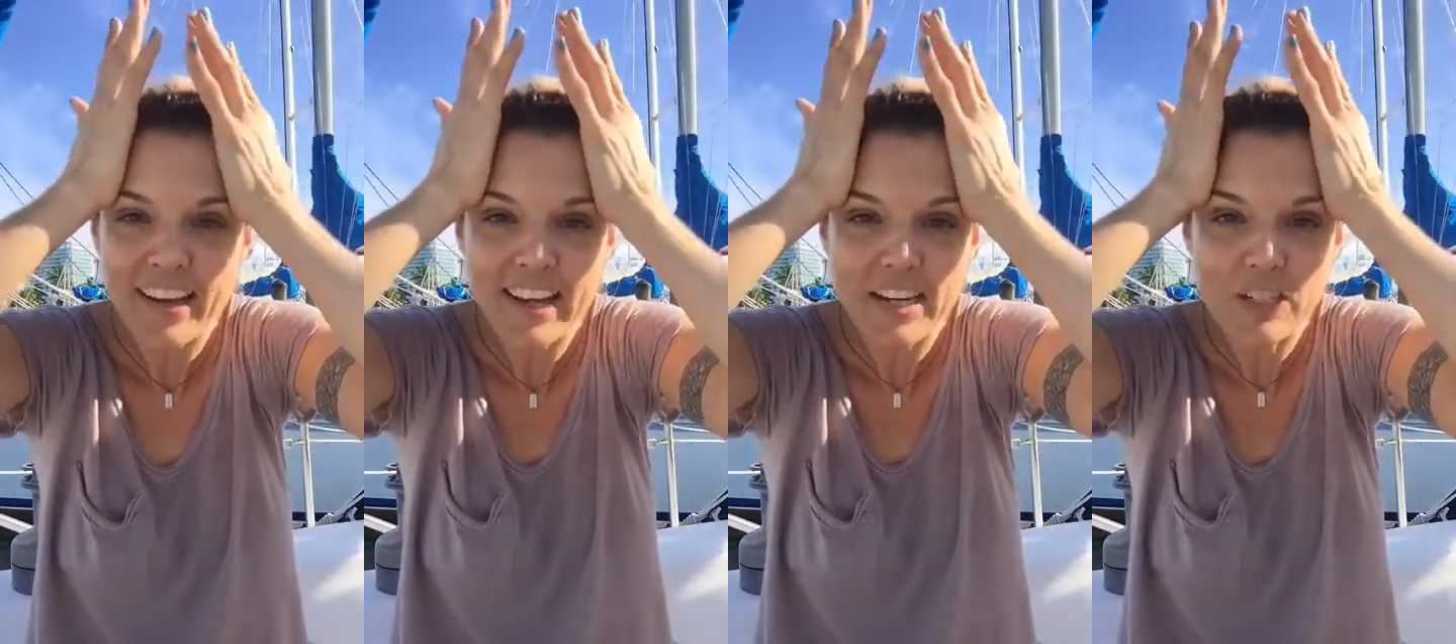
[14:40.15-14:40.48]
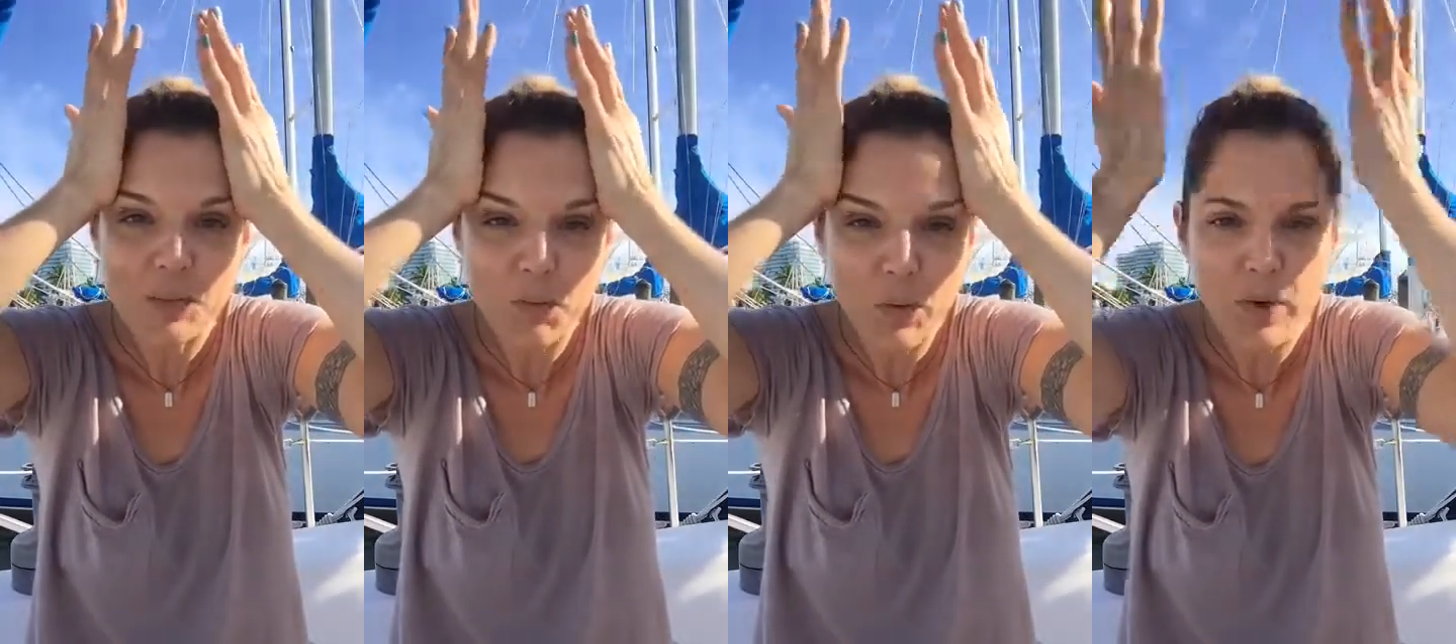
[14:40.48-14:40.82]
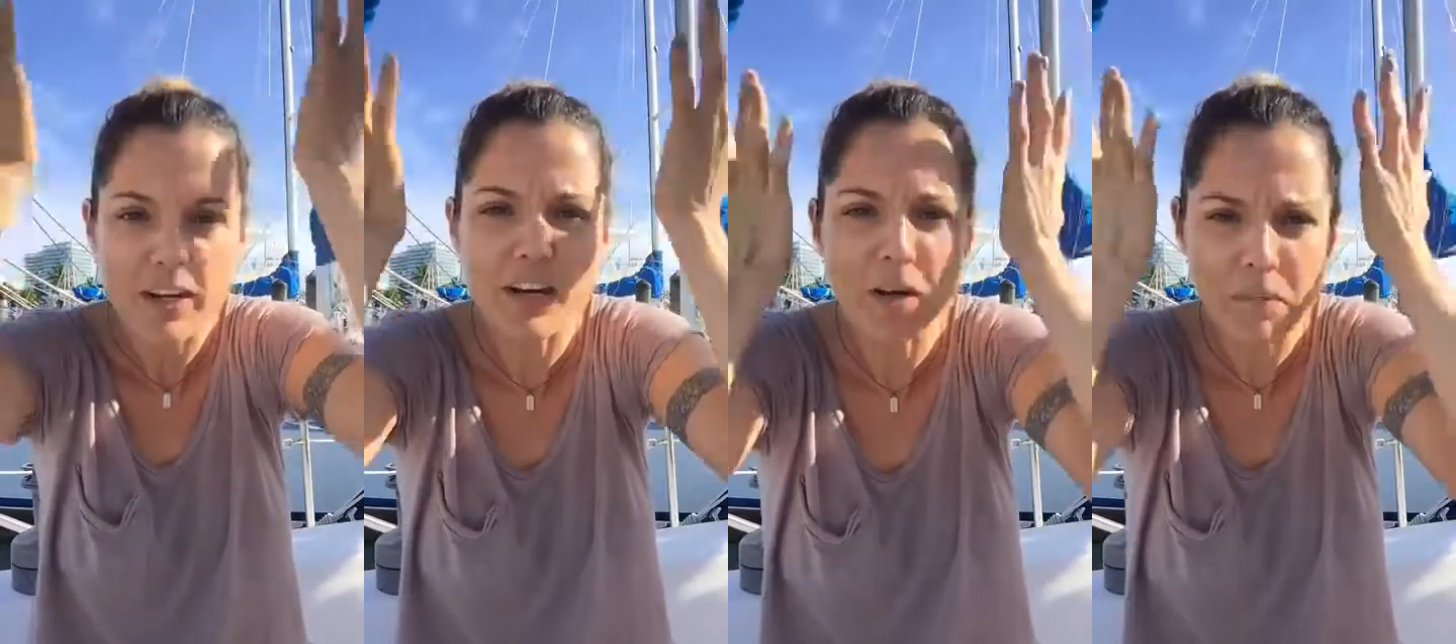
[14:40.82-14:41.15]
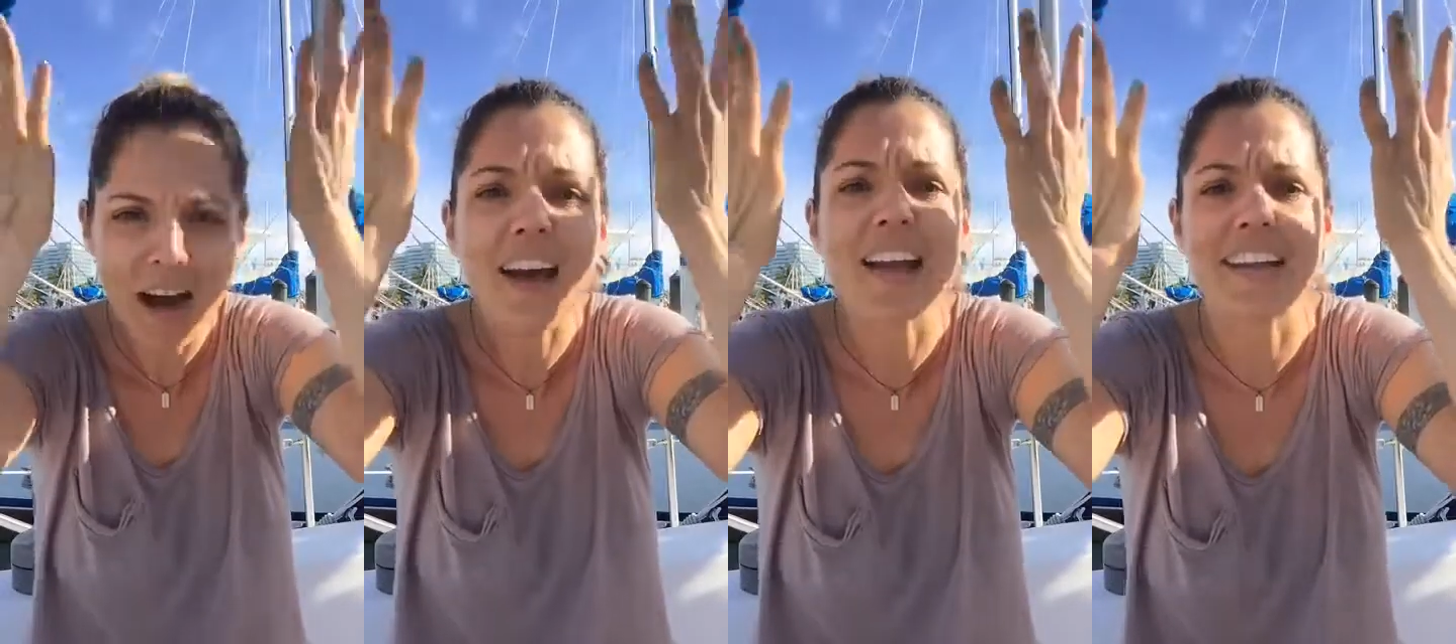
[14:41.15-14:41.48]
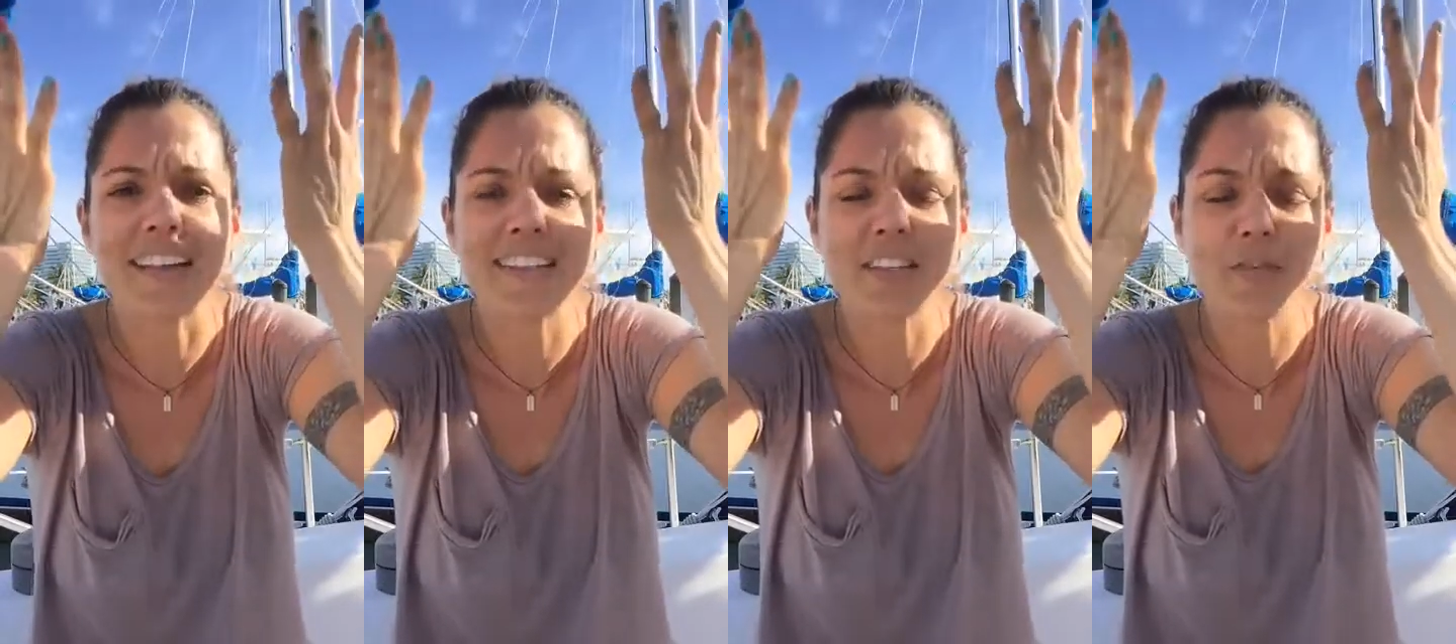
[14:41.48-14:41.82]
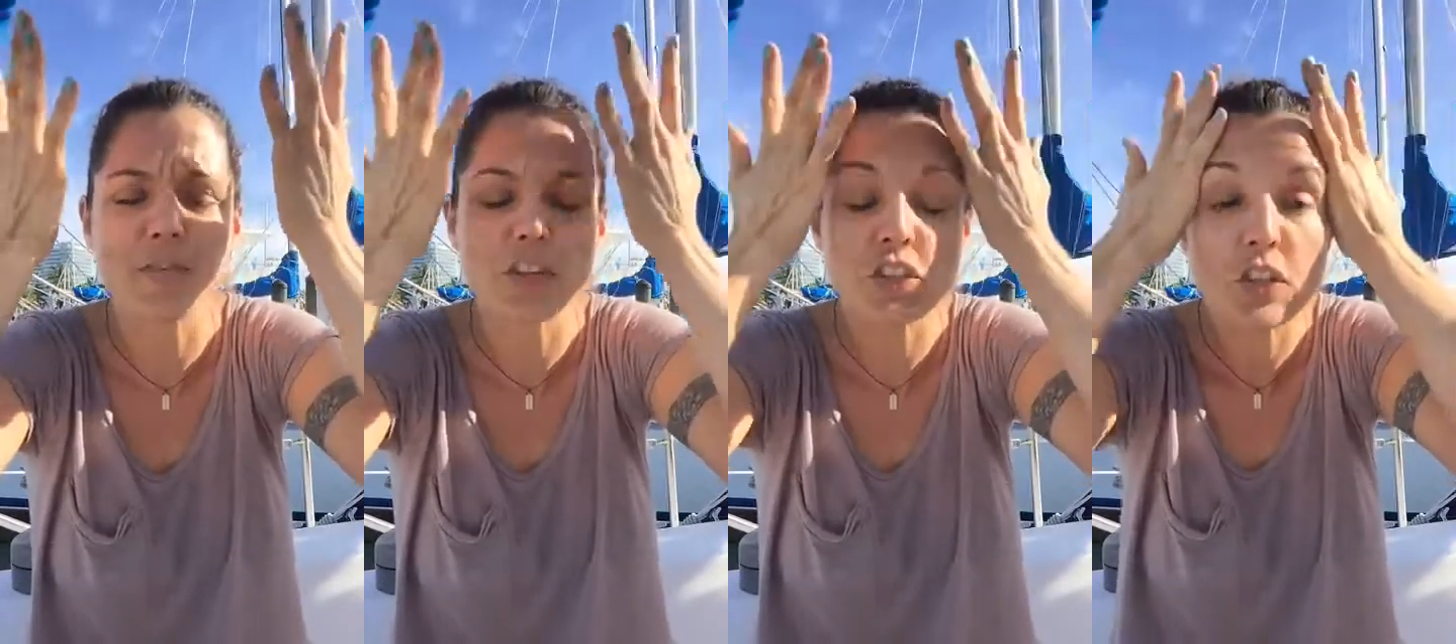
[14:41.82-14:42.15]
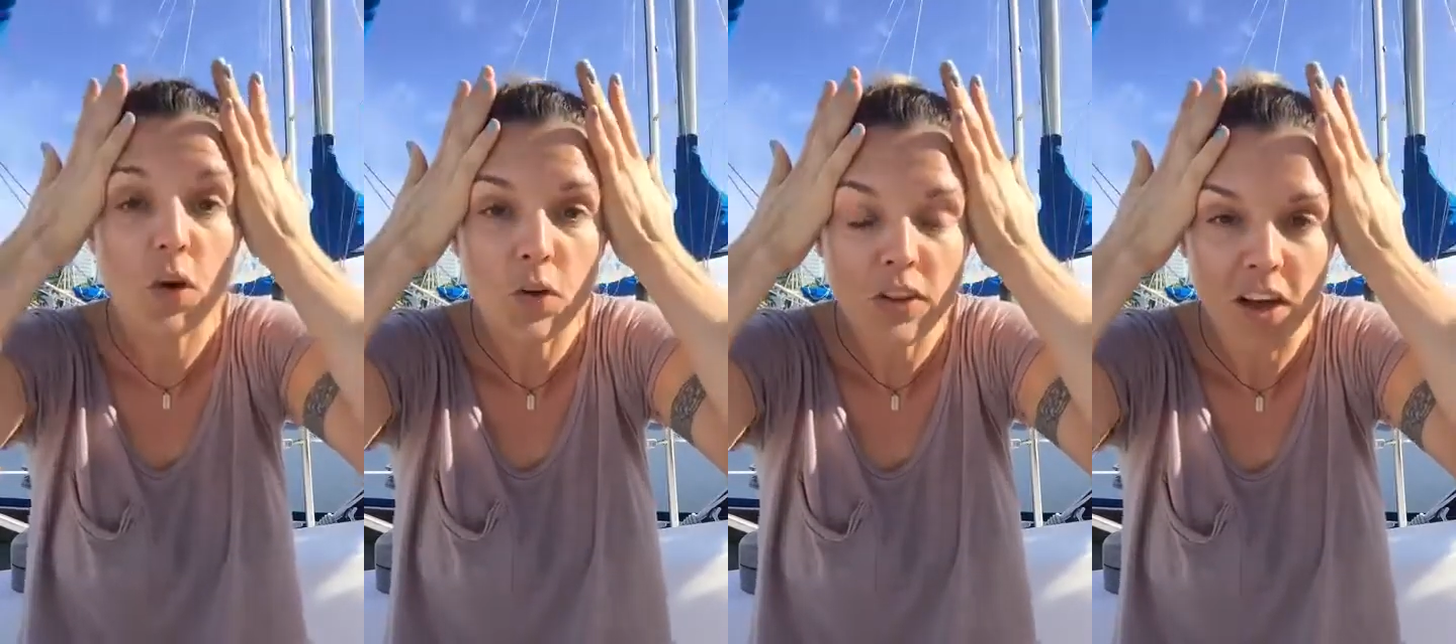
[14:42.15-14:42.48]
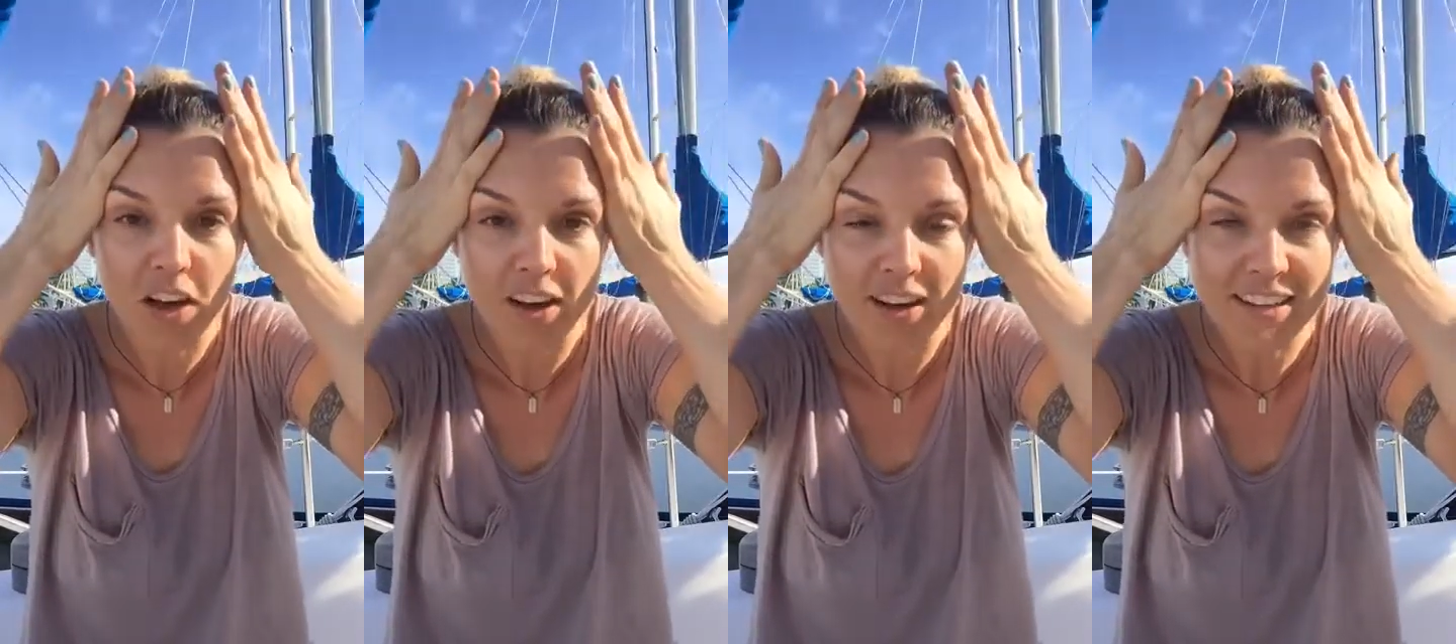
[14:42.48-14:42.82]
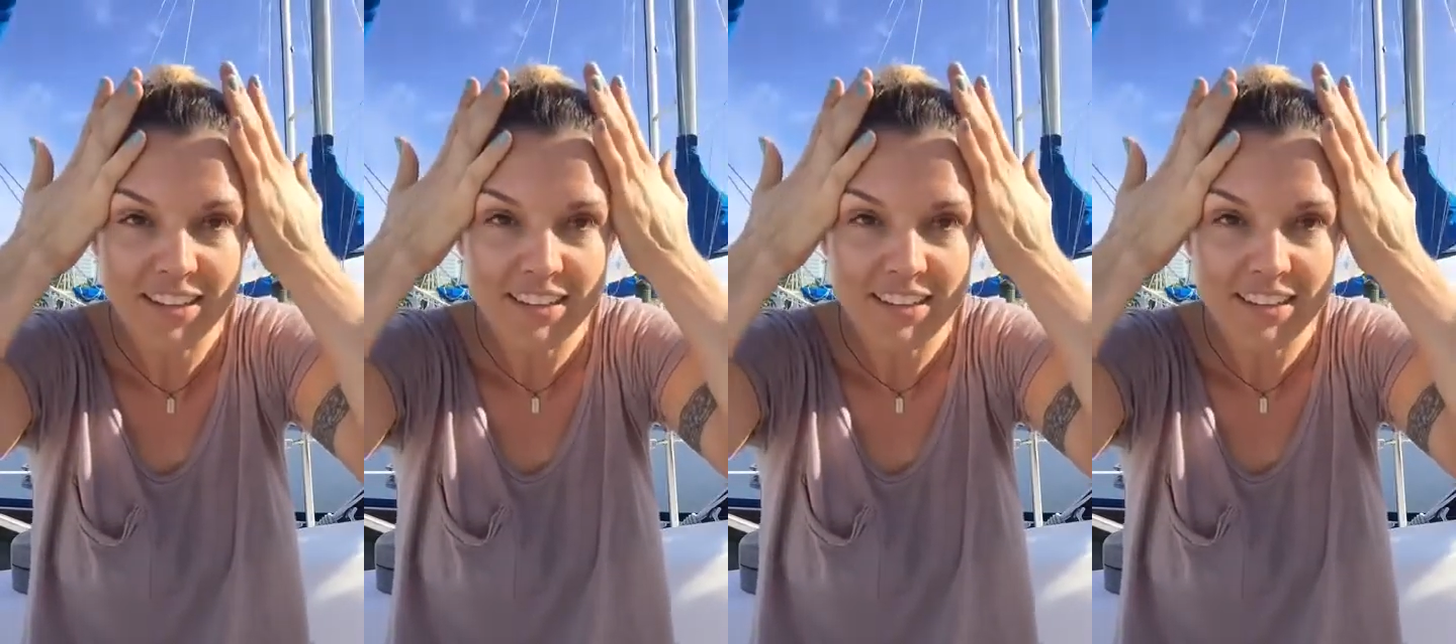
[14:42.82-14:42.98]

explore your mind for so long,